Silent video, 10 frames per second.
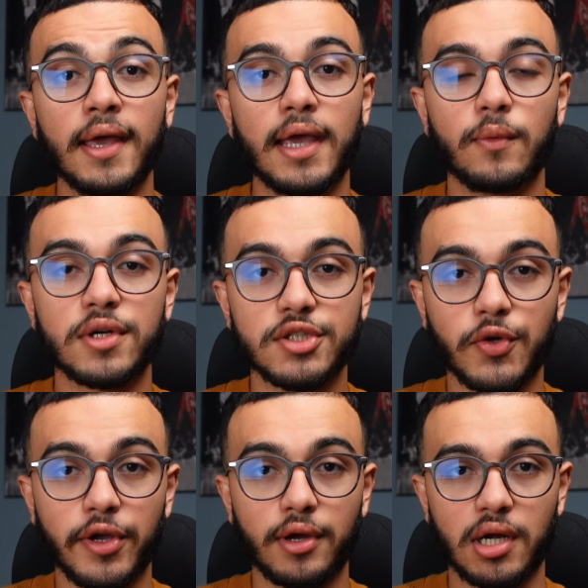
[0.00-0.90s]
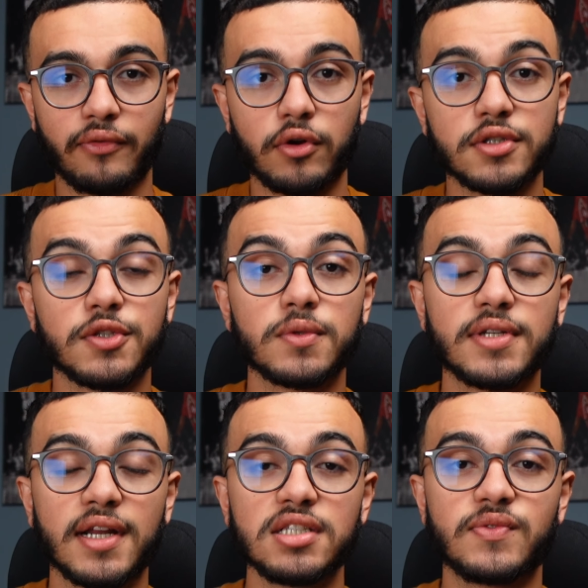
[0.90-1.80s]
Hey, what is going on everyone? So in
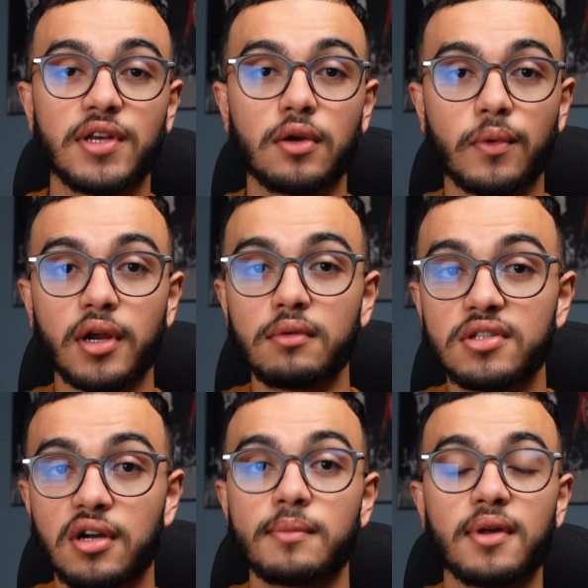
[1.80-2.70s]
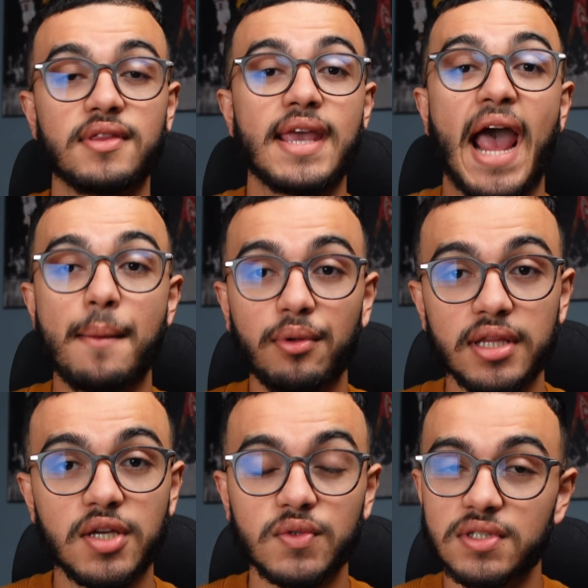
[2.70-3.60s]
today's video, we're going to be talking about the Apple
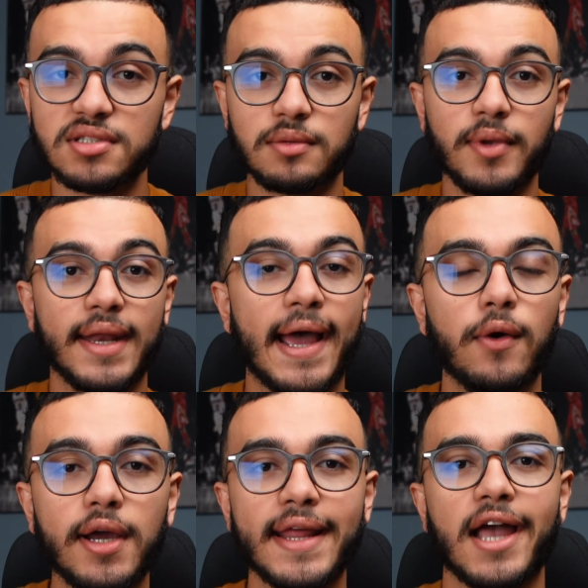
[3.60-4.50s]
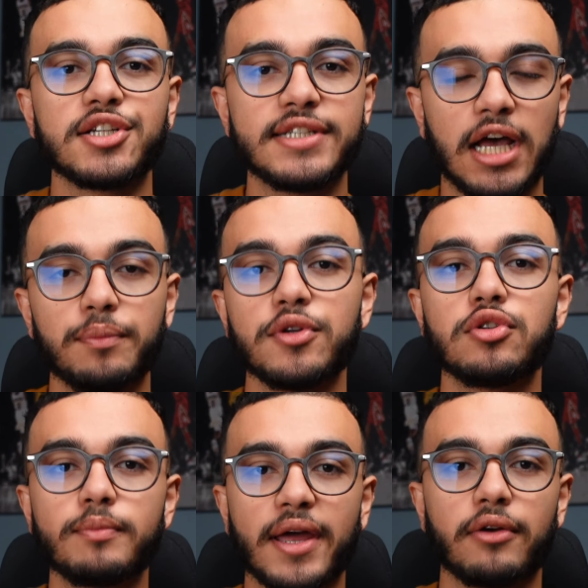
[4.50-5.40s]
ecosystem and how it could actually help you
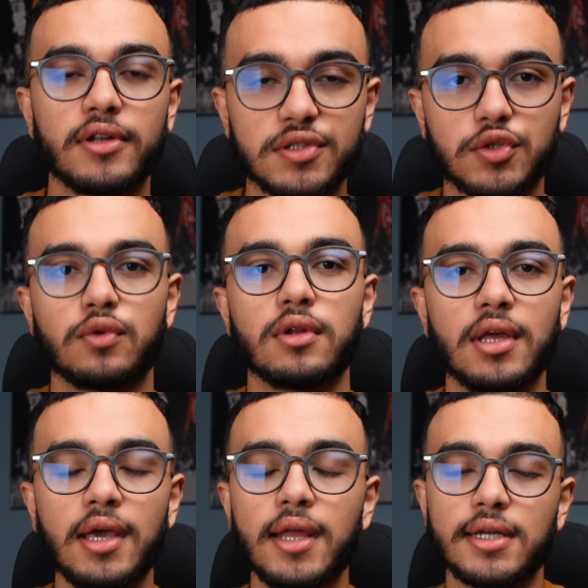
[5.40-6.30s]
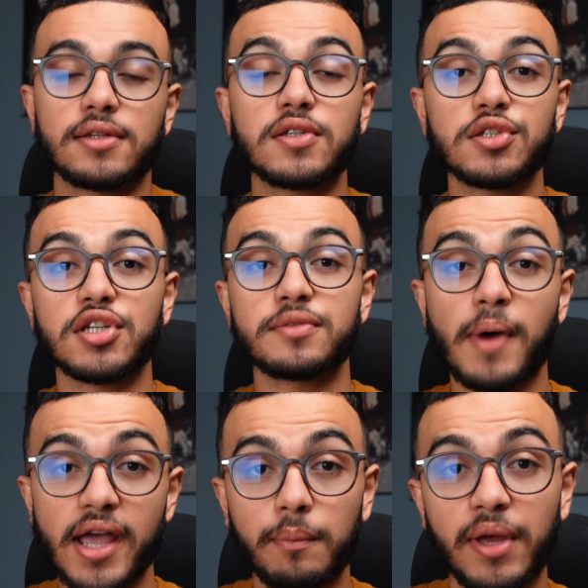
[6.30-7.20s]
do better in school. Now, this is just
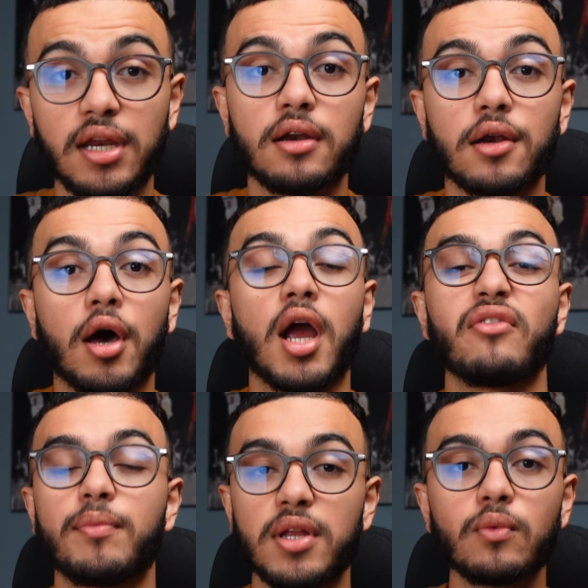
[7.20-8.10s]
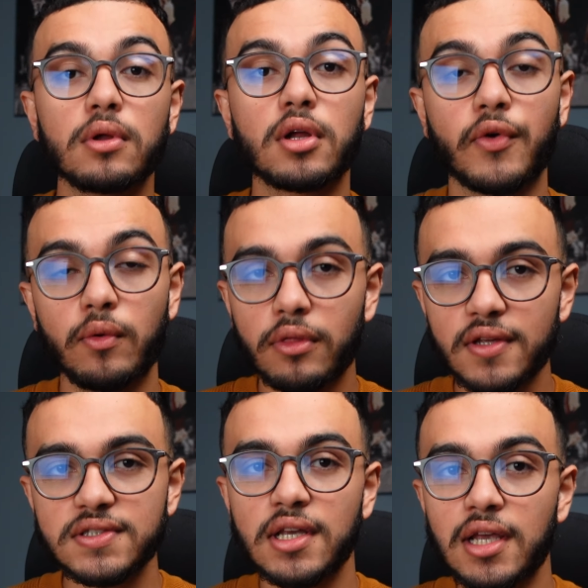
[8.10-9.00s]
my opinion. Not everybody will agree with this,